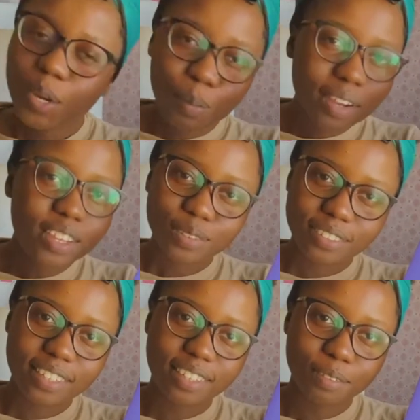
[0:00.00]
know what, you'll
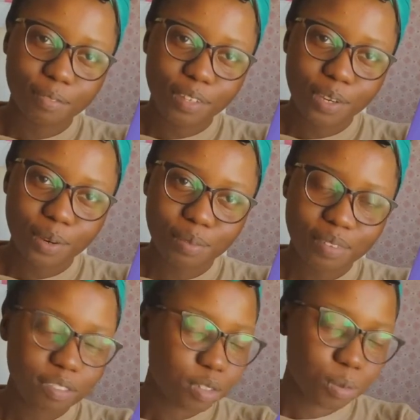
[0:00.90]
see in the video
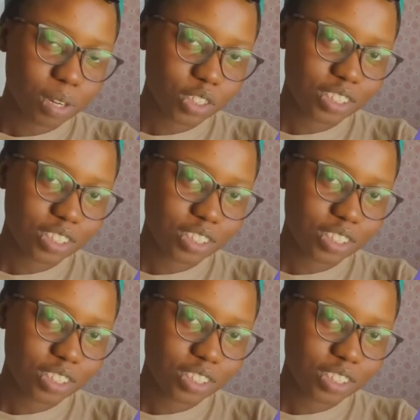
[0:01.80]
if you watch